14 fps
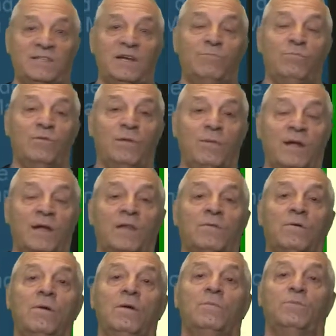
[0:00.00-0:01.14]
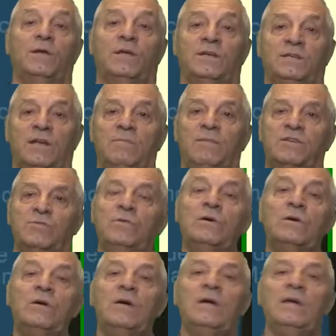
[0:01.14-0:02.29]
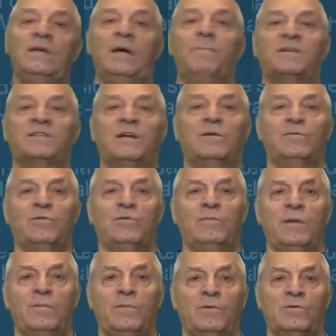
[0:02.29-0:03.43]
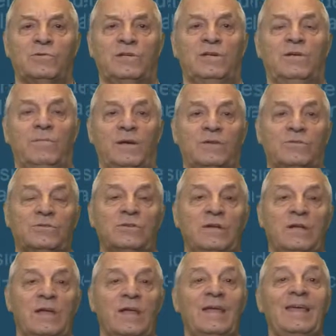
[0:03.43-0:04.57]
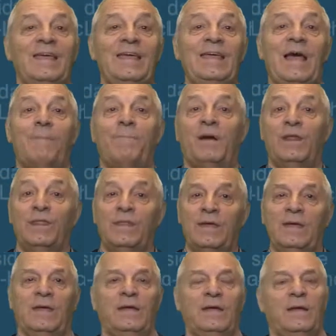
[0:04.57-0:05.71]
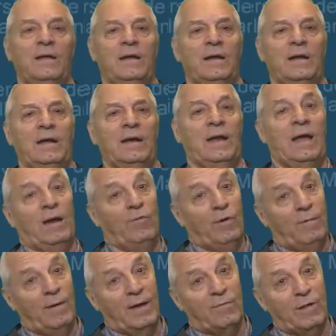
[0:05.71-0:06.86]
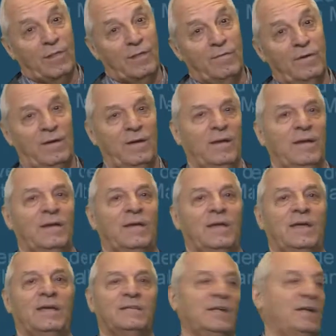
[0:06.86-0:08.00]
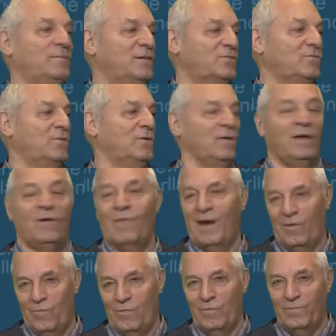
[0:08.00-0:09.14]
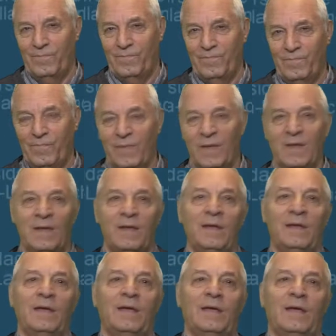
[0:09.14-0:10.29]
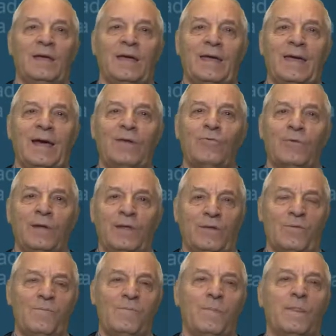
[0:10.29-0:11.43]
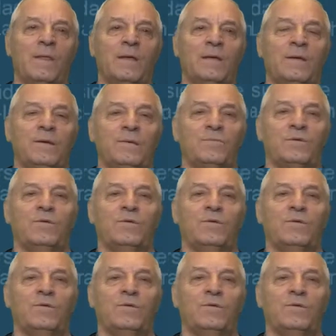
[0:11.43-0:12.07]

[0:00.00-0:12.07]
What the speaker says: So, at the bottom, as you see, the system above appears, where the b's have been multiplied by xn plus 1, and they have been passed to the other member with a sign changed.